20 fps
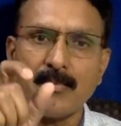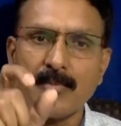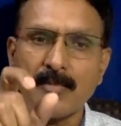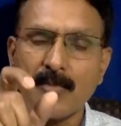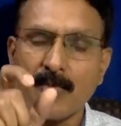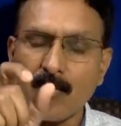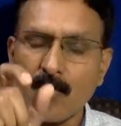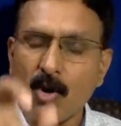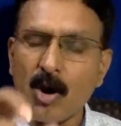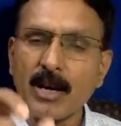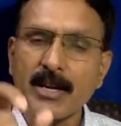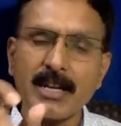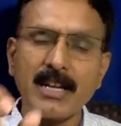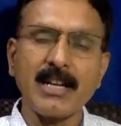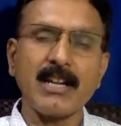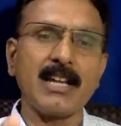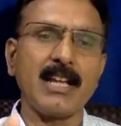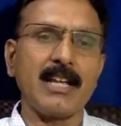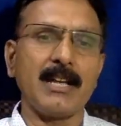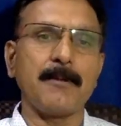
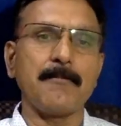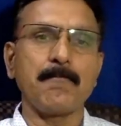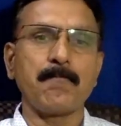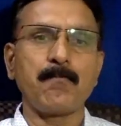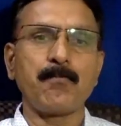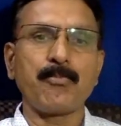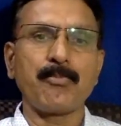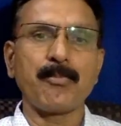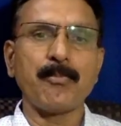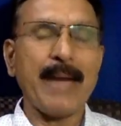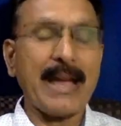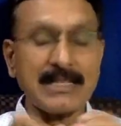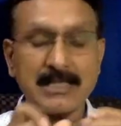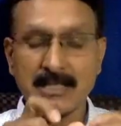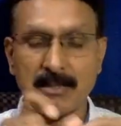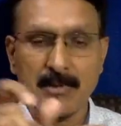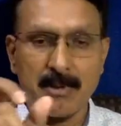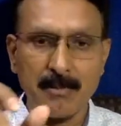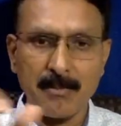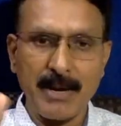working day,
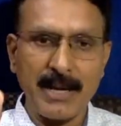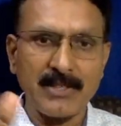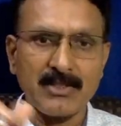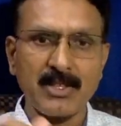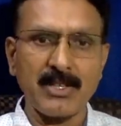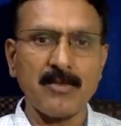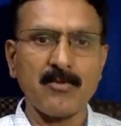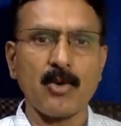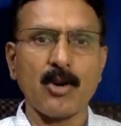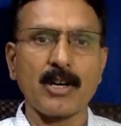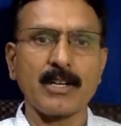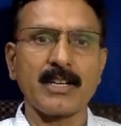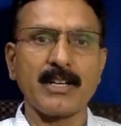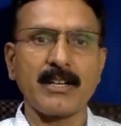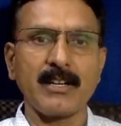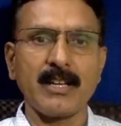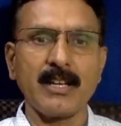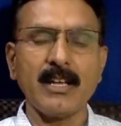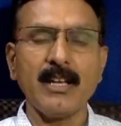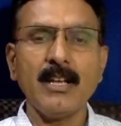maximum by 3 working
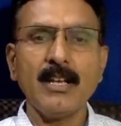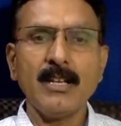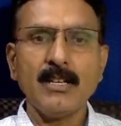day.